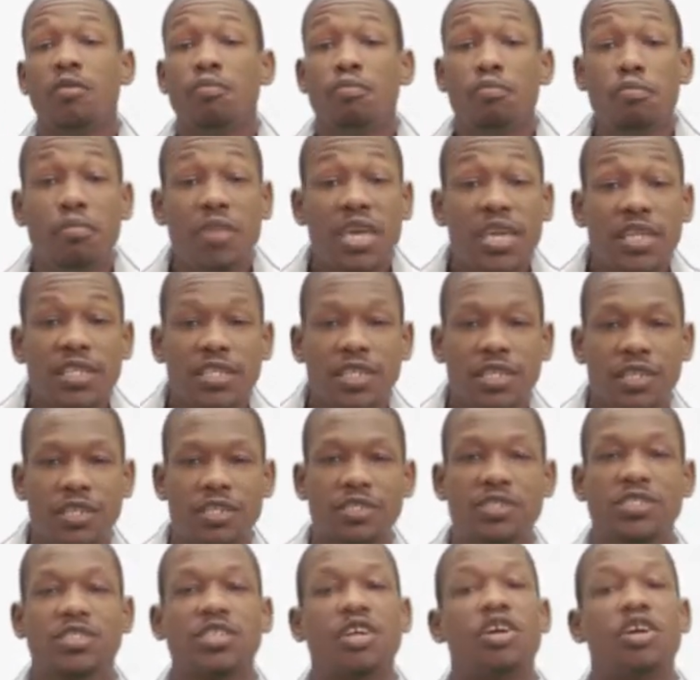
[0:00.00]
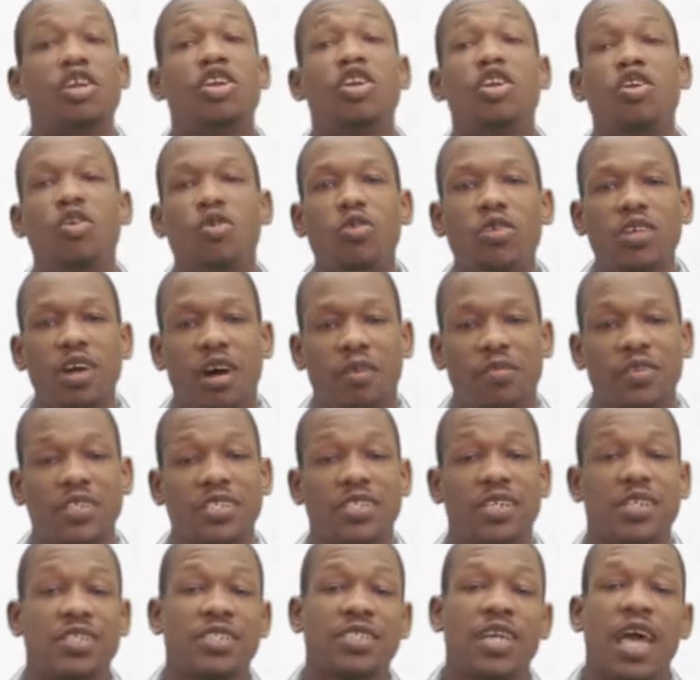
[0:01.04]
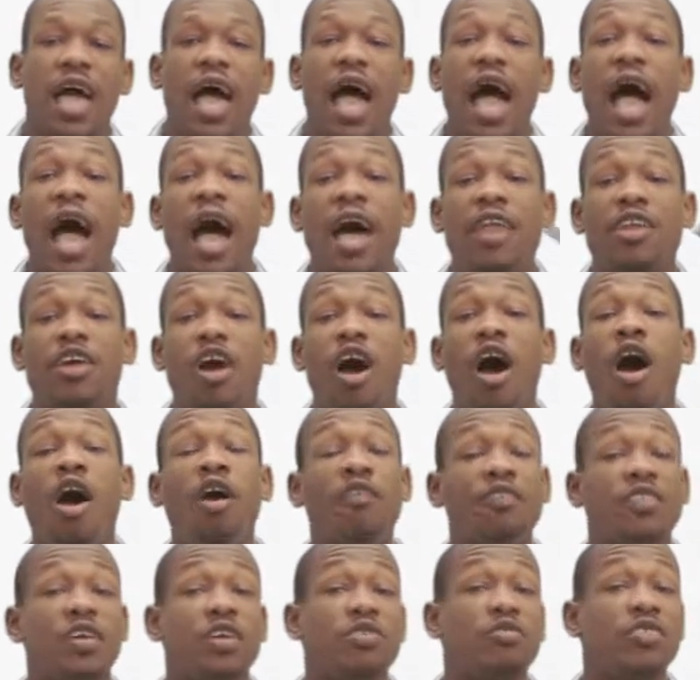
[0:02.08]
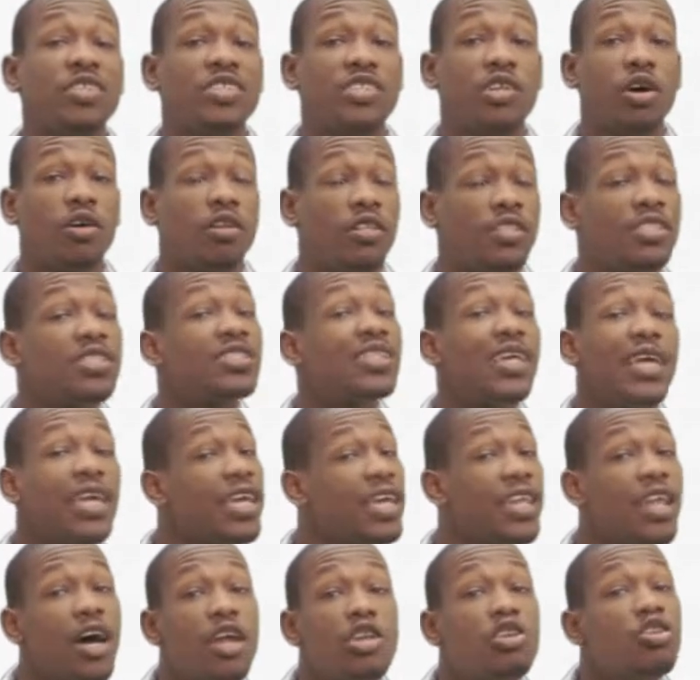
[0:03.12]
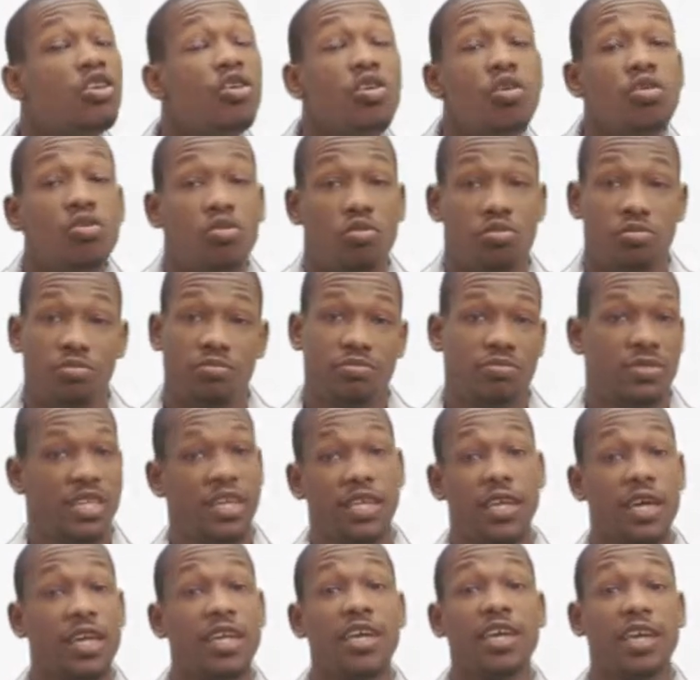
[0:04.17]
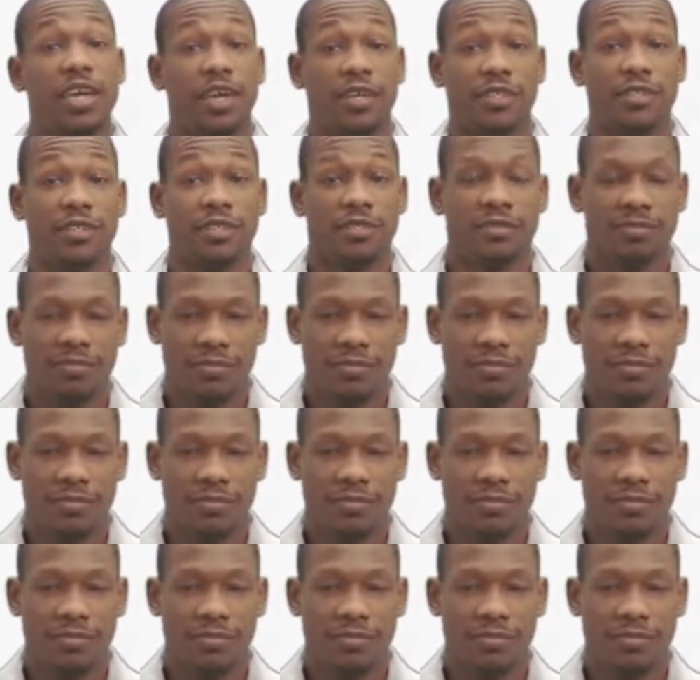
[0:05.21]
meetings, loan officers, and often results in a no in any case.